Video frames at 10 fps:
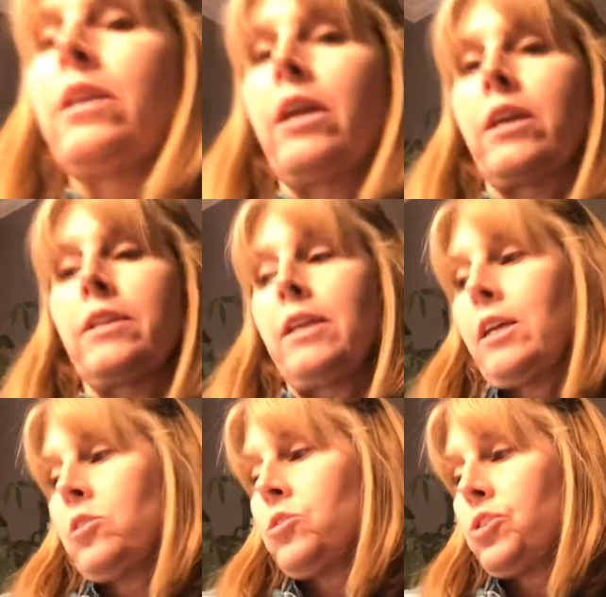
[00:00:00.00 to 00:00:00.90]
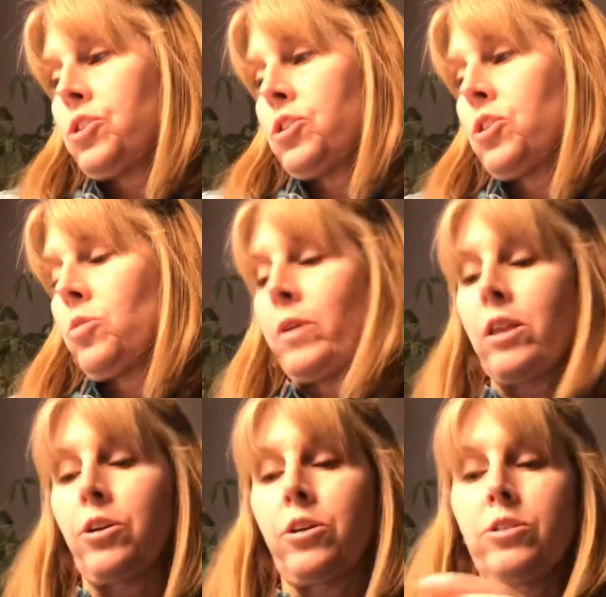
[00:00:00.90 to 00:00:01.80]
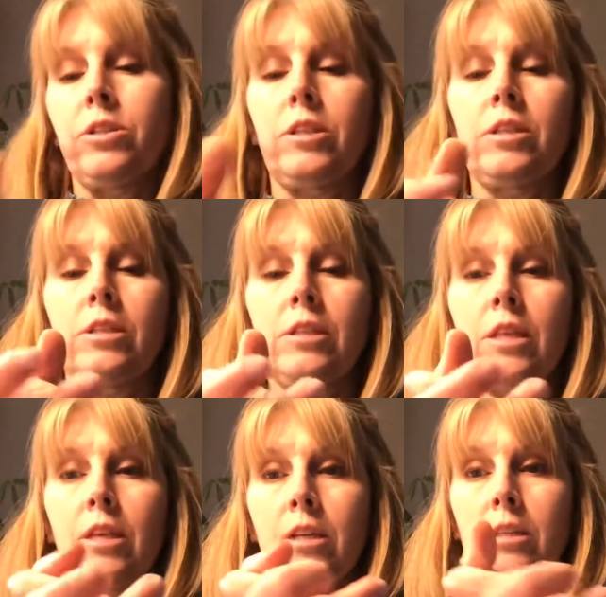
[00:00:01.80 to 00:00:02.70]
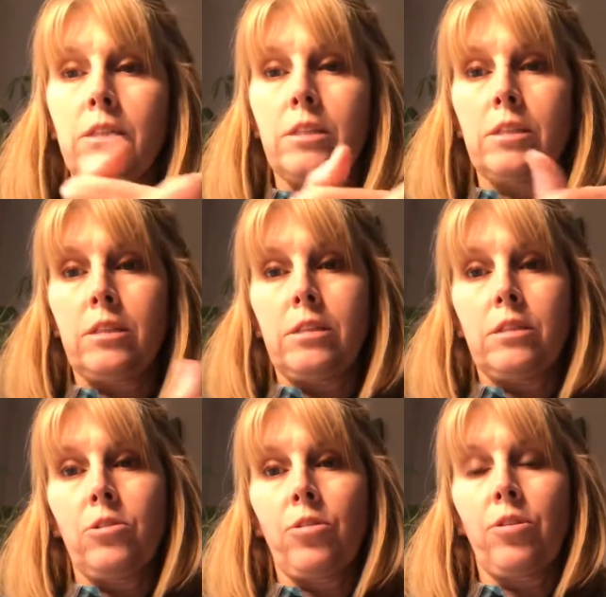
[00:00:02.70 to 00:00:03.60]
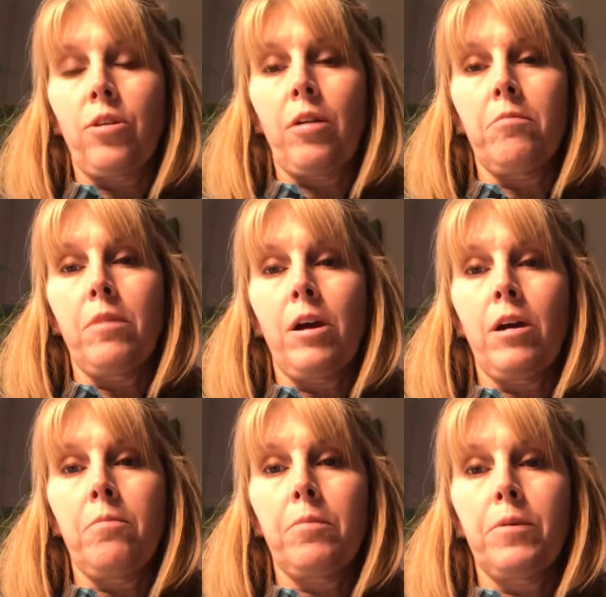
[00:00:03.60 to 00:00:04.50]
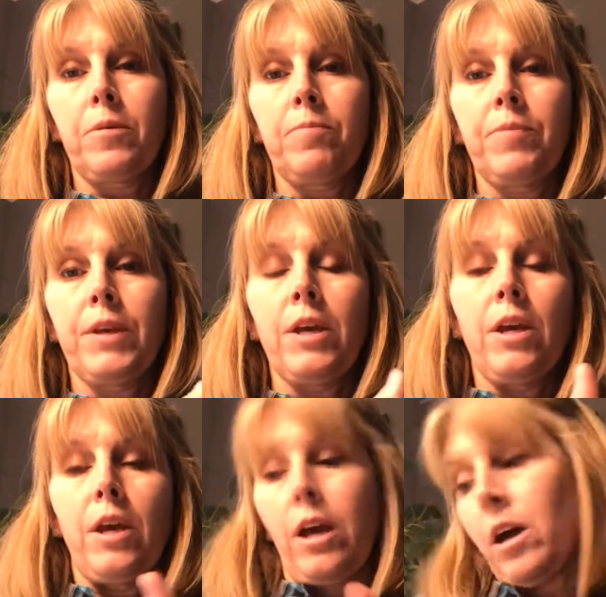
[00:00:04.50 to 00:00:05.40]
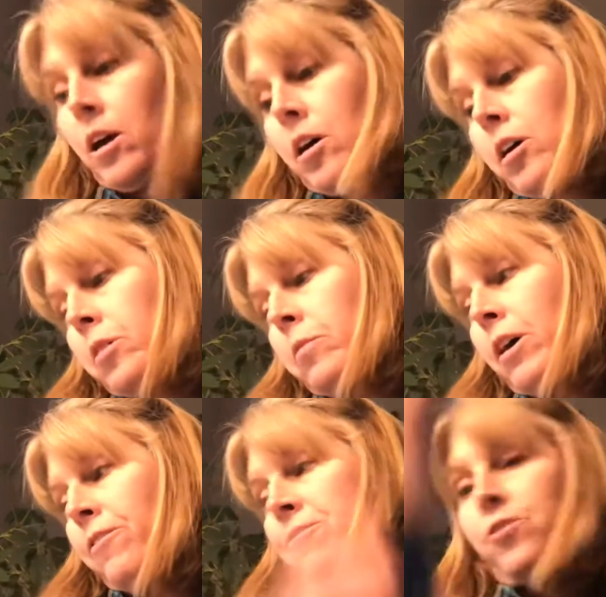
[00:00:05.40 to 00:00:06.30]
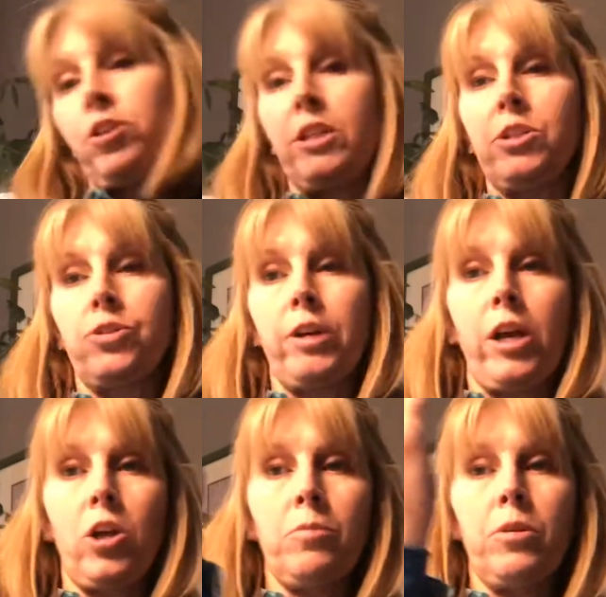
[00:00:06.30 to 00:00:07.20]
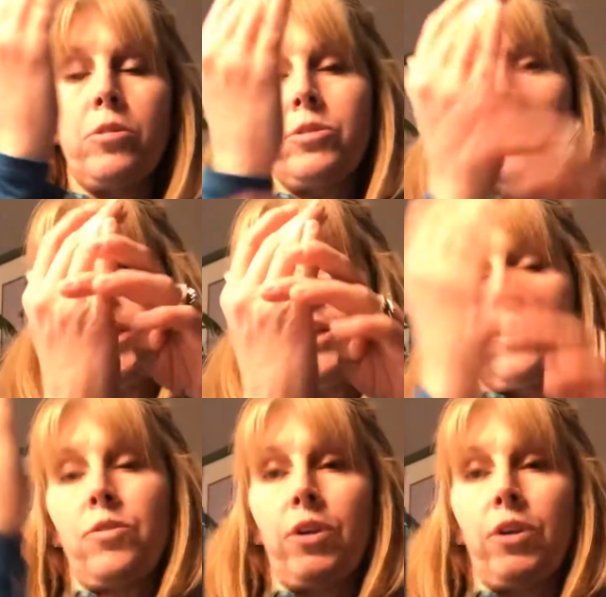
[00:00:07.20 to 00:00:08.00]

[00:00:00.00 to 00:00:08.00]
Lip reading: like an inch. We learned is this, your thumb up. A foot is your elbow to the end of your